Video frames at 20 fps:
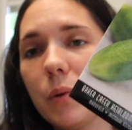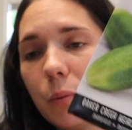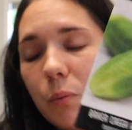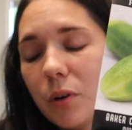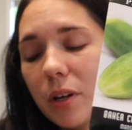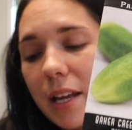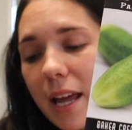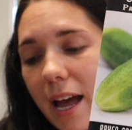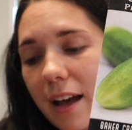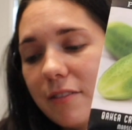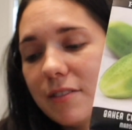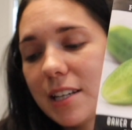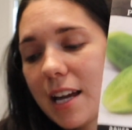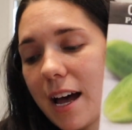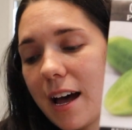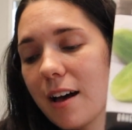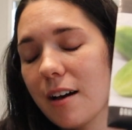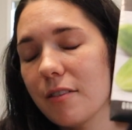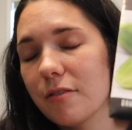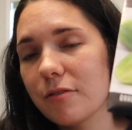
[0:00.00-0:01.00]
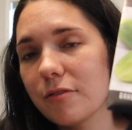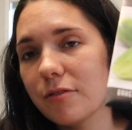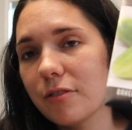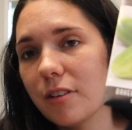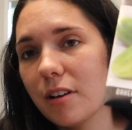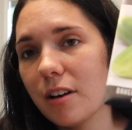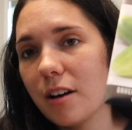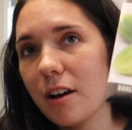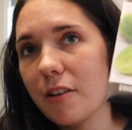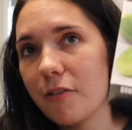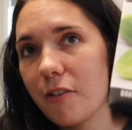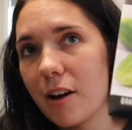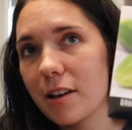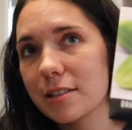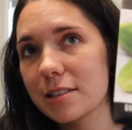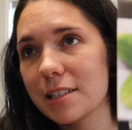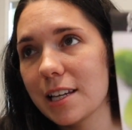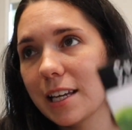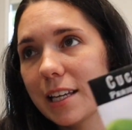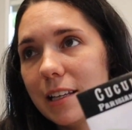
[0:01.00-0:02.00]
we would have to have a
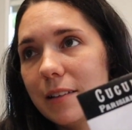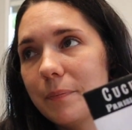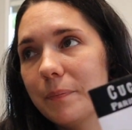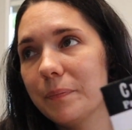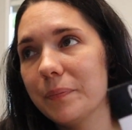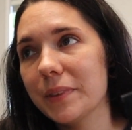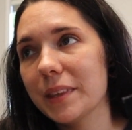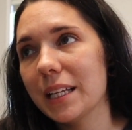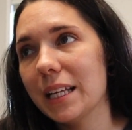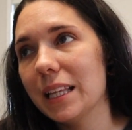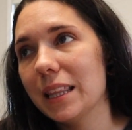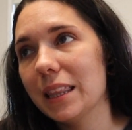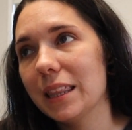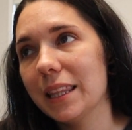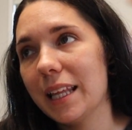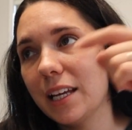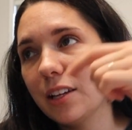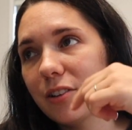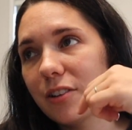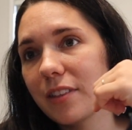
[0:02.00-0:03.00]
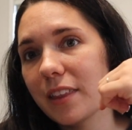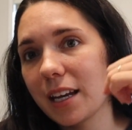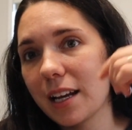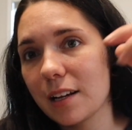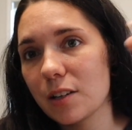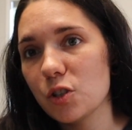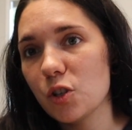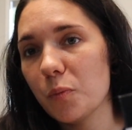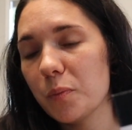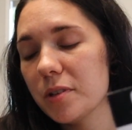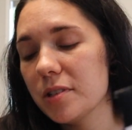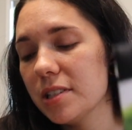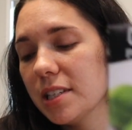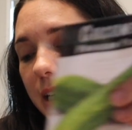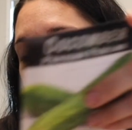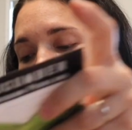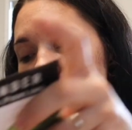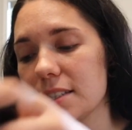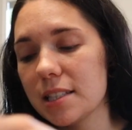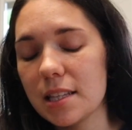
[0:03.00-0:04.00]
frost date later than October
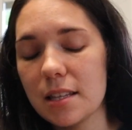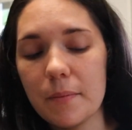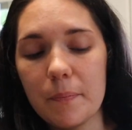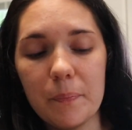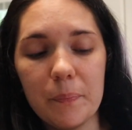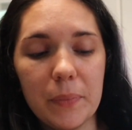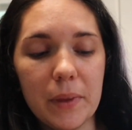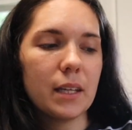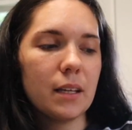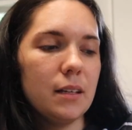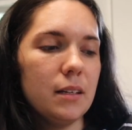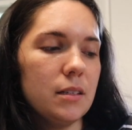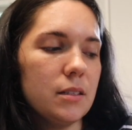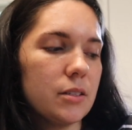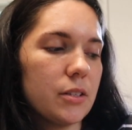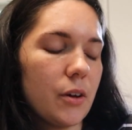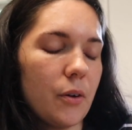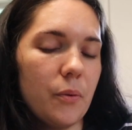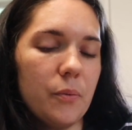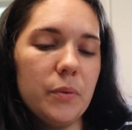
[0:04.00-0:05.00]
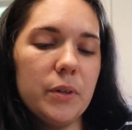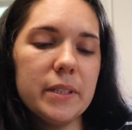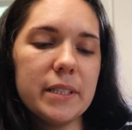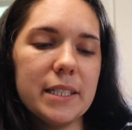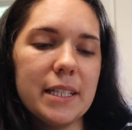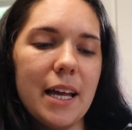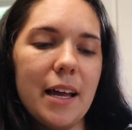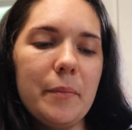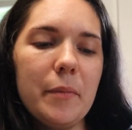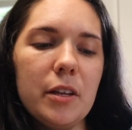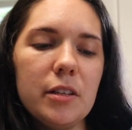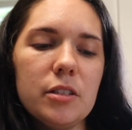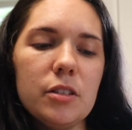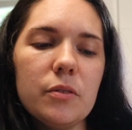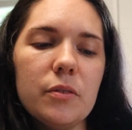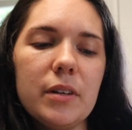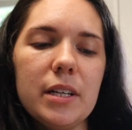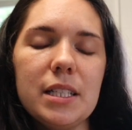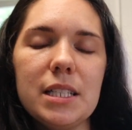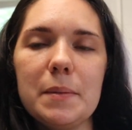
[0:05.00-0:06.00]
6th. So we'll see. I'm
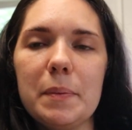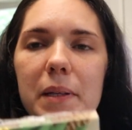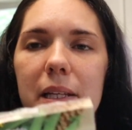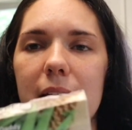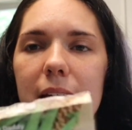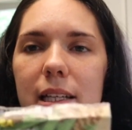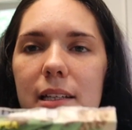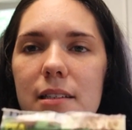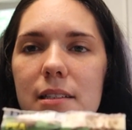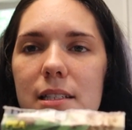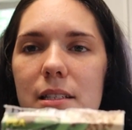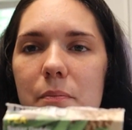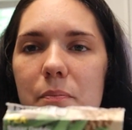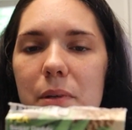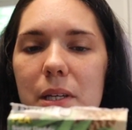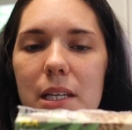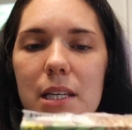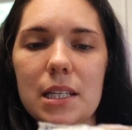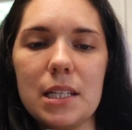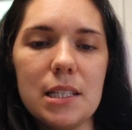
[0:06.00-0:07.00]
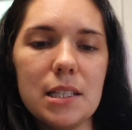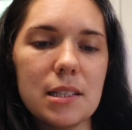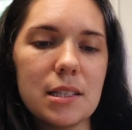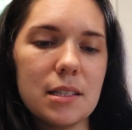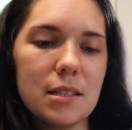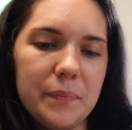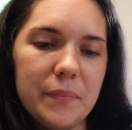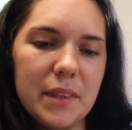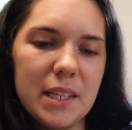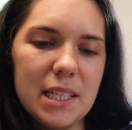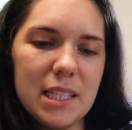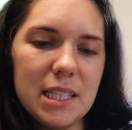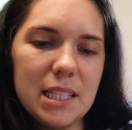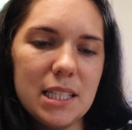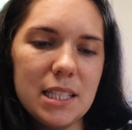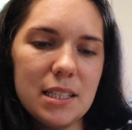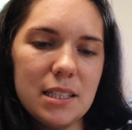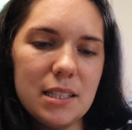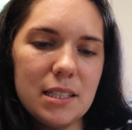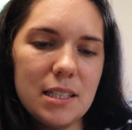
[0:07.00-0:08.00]
also going to plant some peas. These
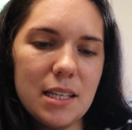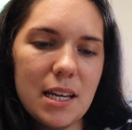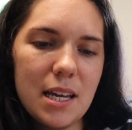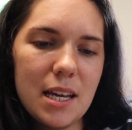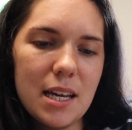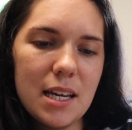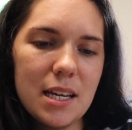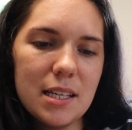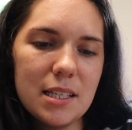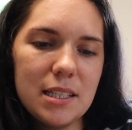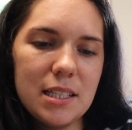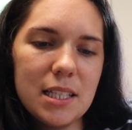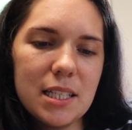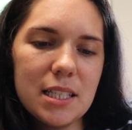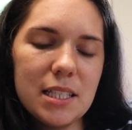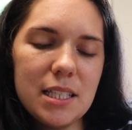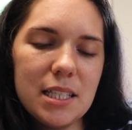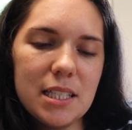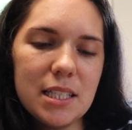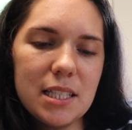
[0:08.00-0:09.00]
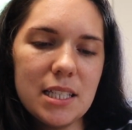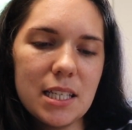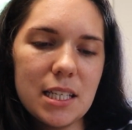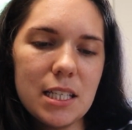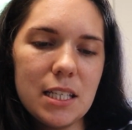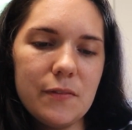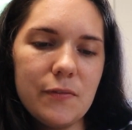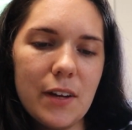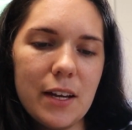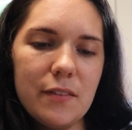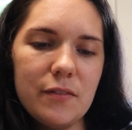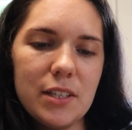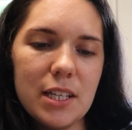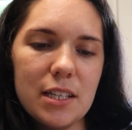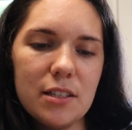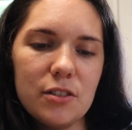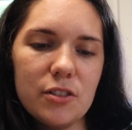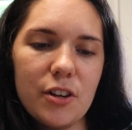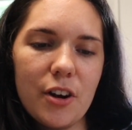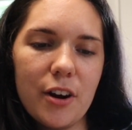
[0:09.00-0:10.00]
say 60 to 65
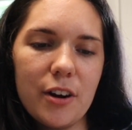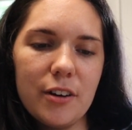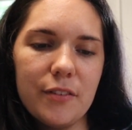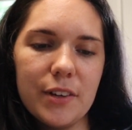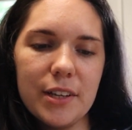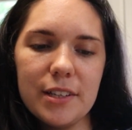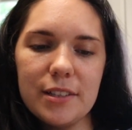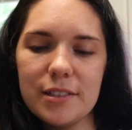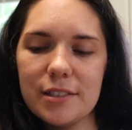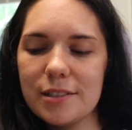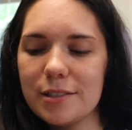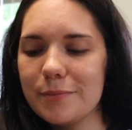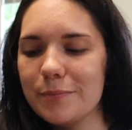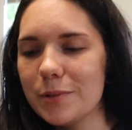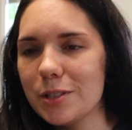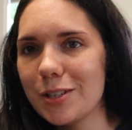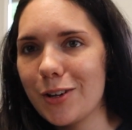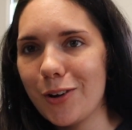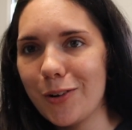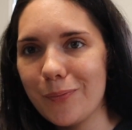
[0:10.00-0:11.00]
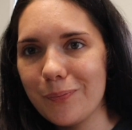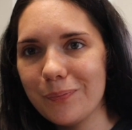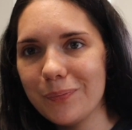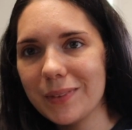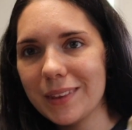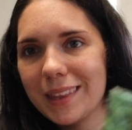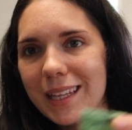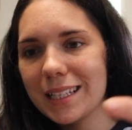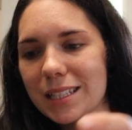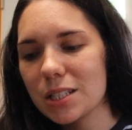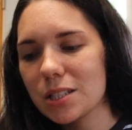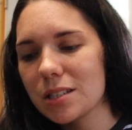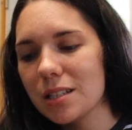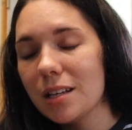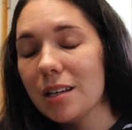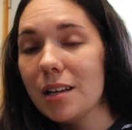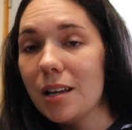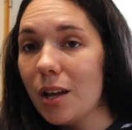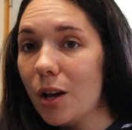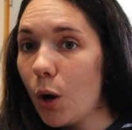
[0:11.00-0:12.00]
days to harvest. So that's
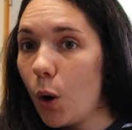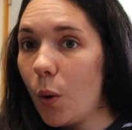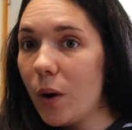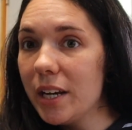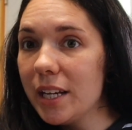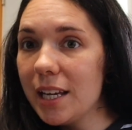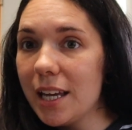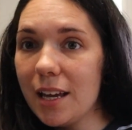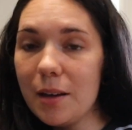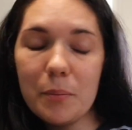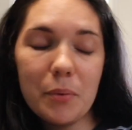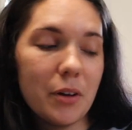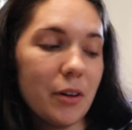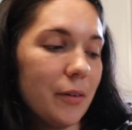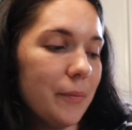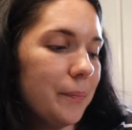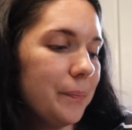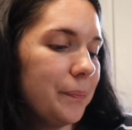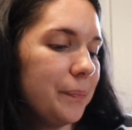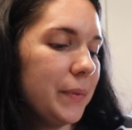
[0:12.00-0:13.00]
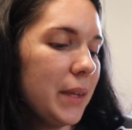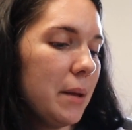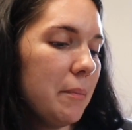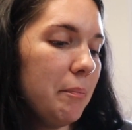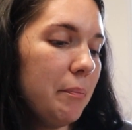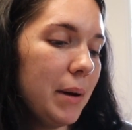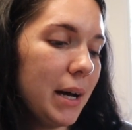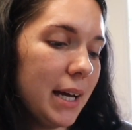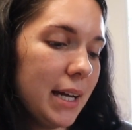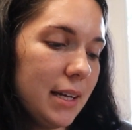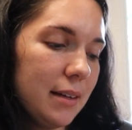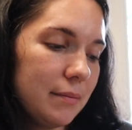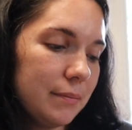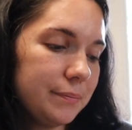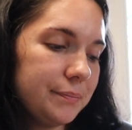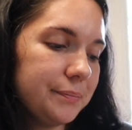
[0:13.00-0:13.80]
quite a gamble. But